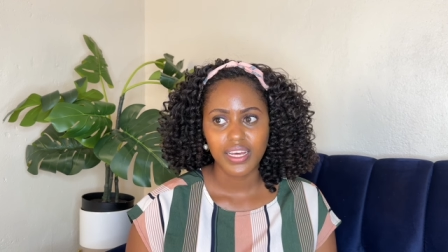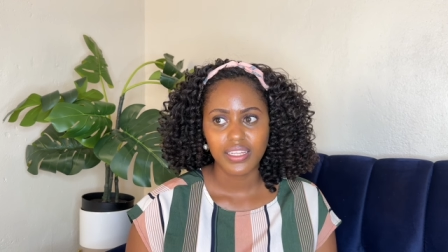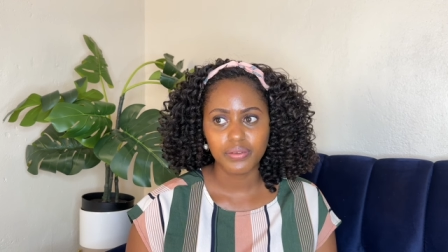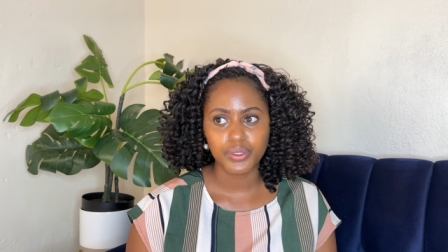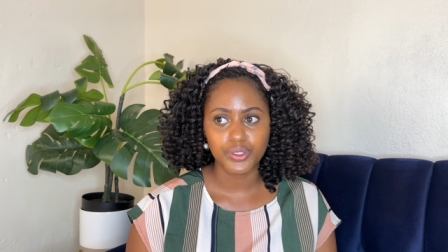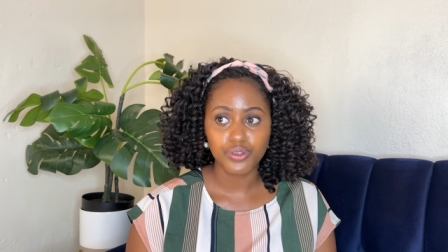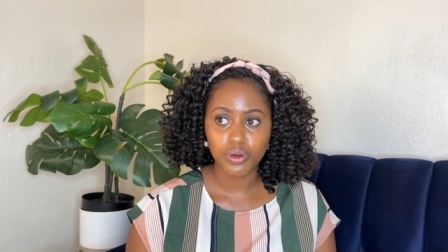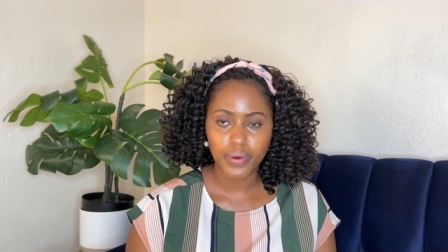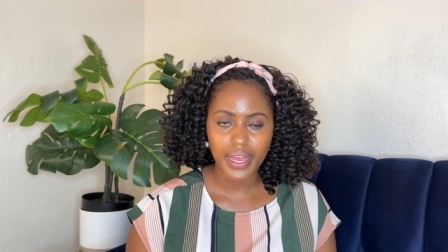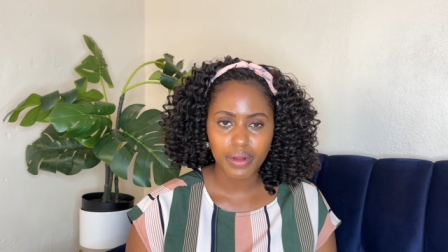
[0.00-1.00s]
there is no
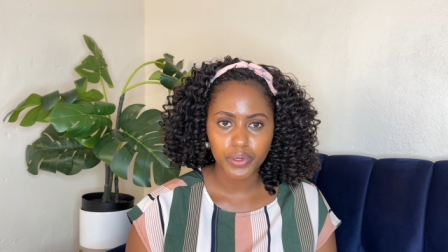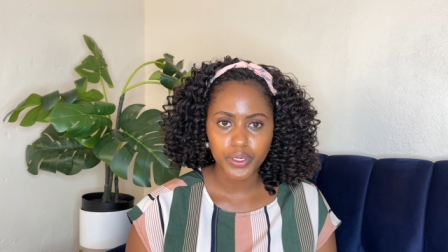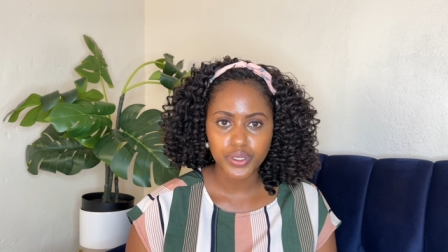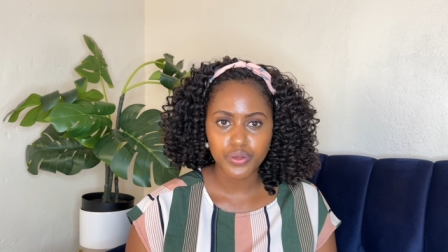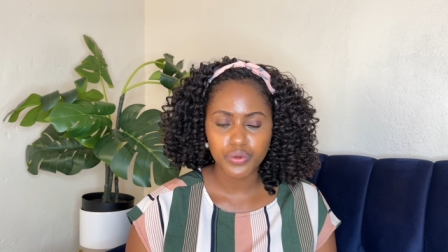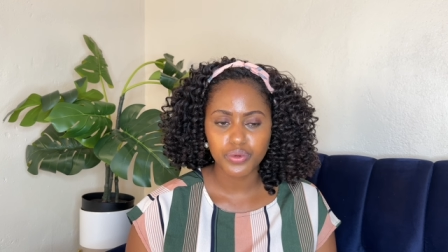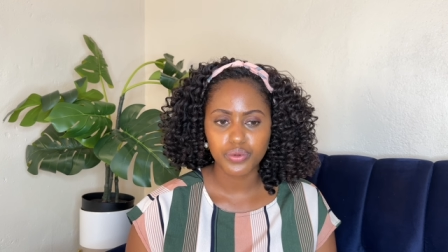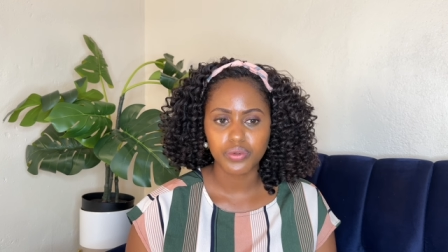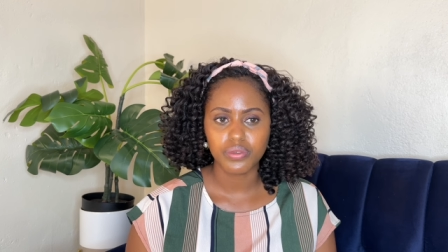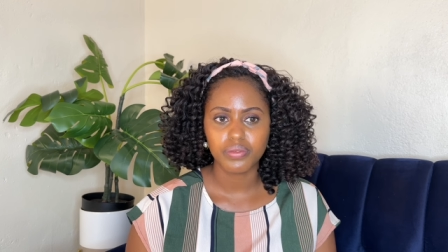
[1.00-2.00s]
way I'm going to
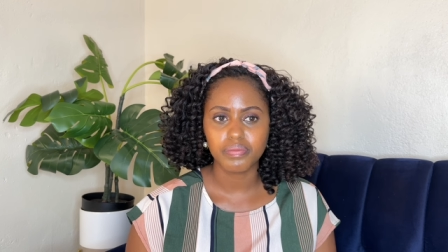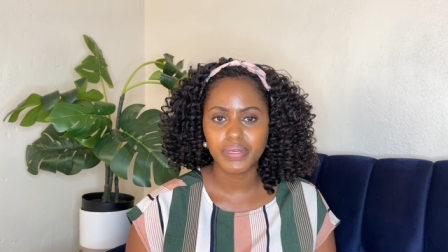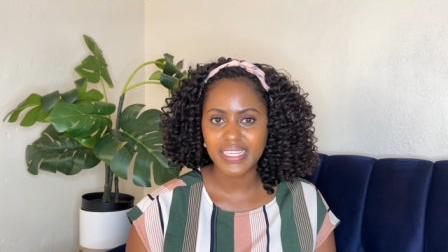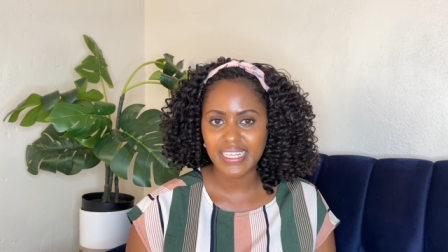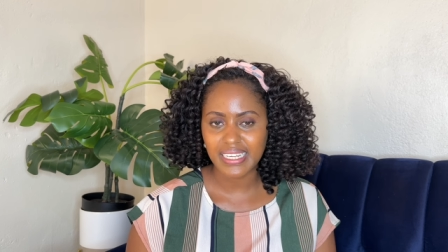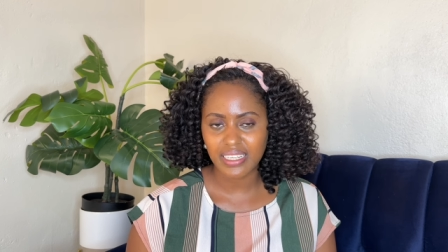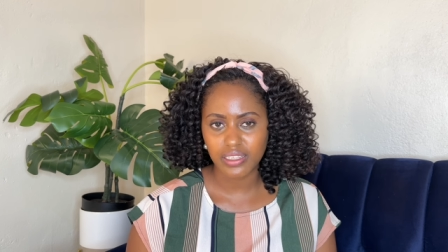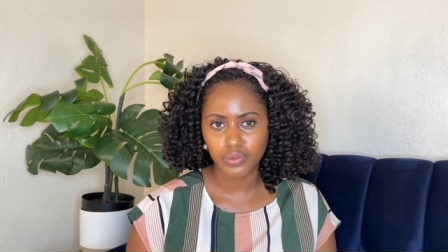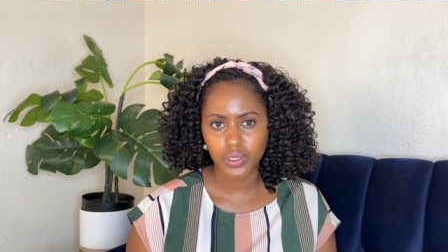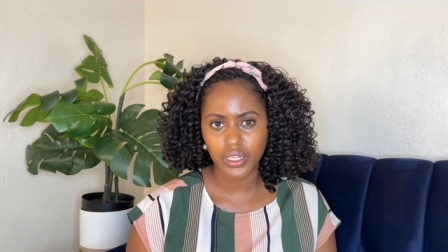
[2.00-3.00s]
be
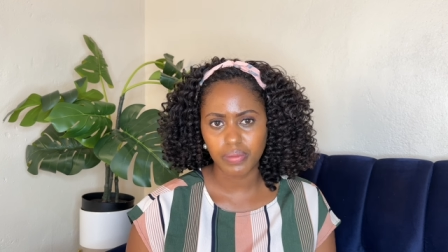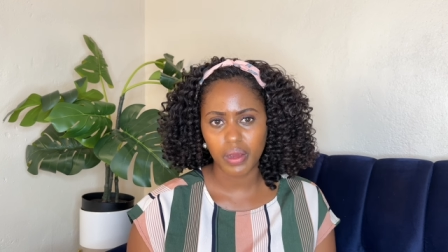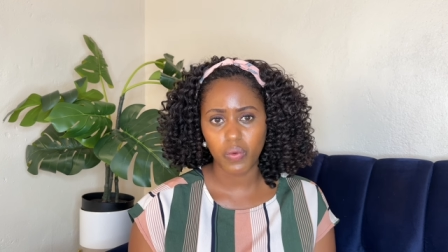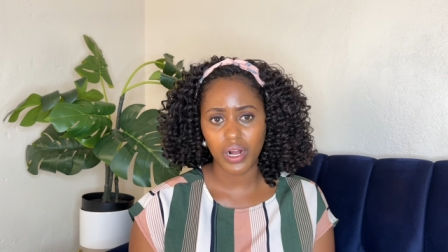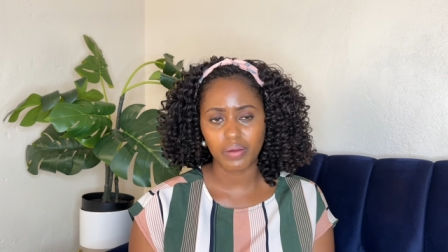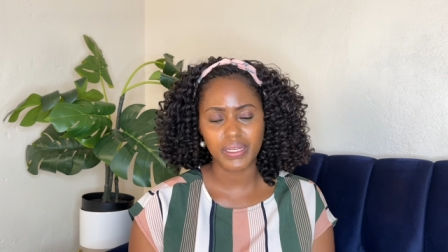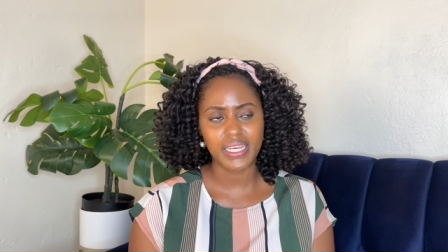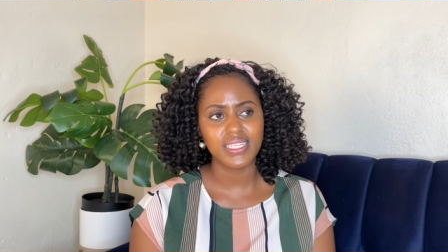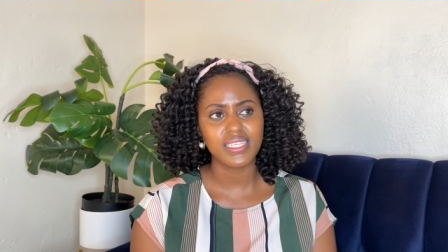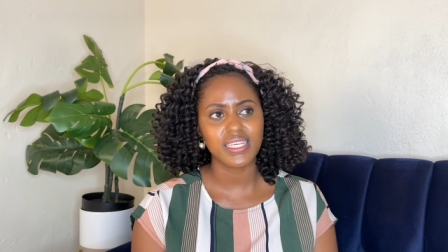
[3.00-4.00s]
successful at my
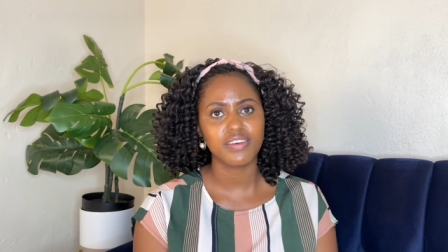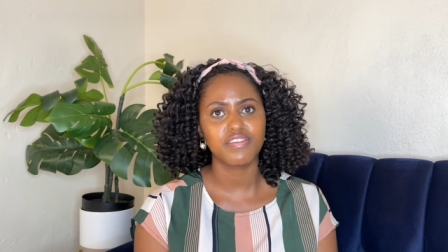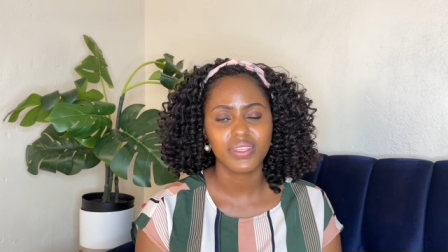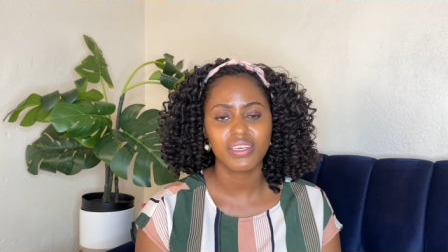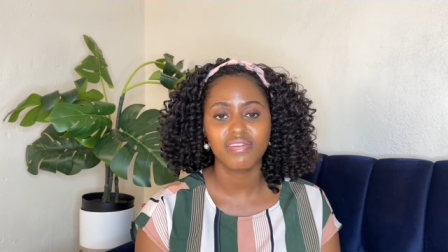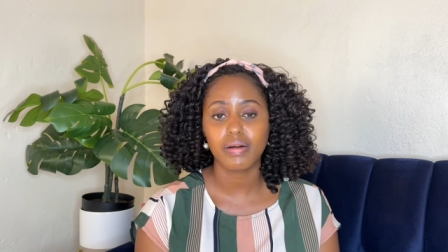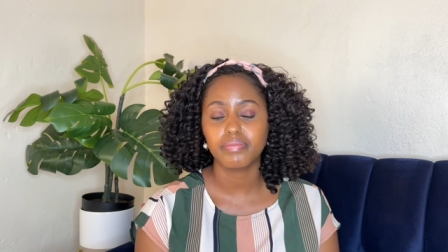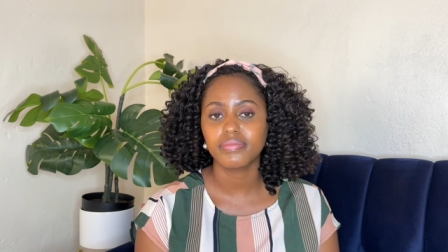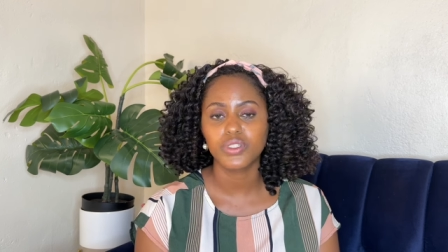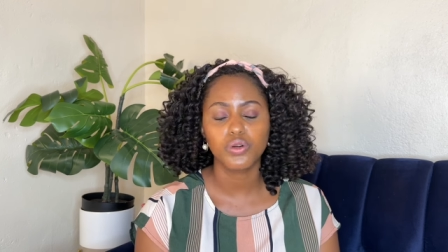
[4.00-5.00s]
workplace if, if
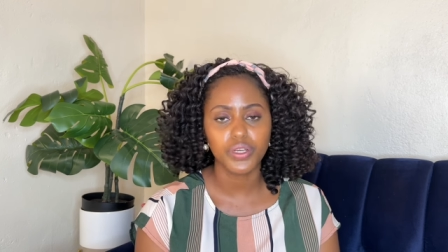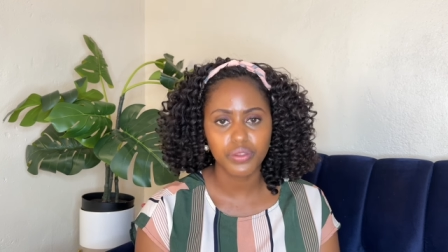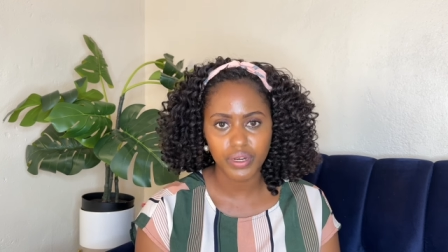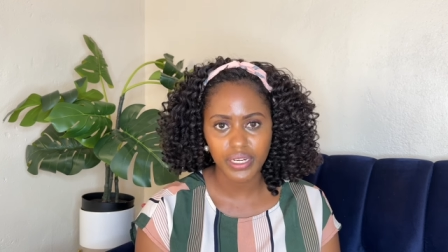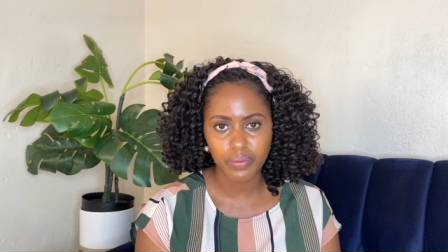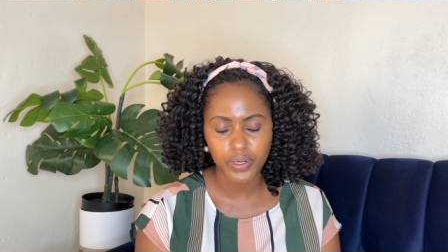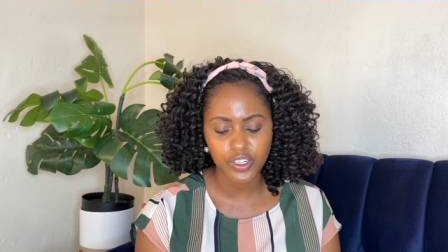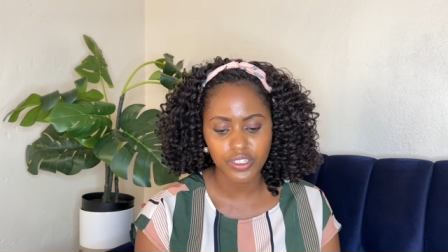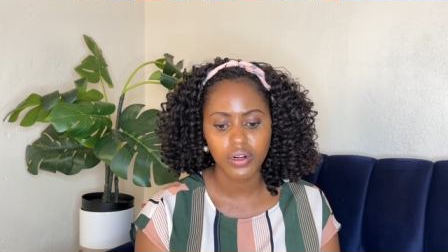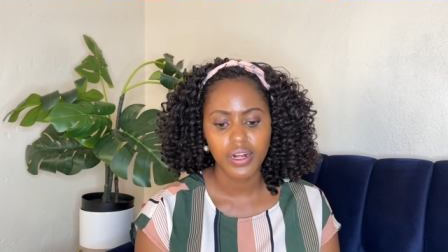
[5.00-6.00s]
I'm going through a
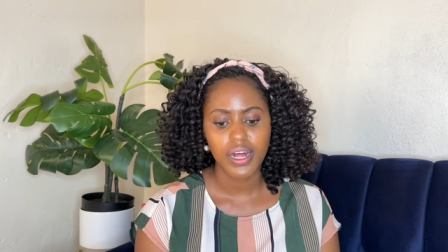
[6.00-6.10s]
depression.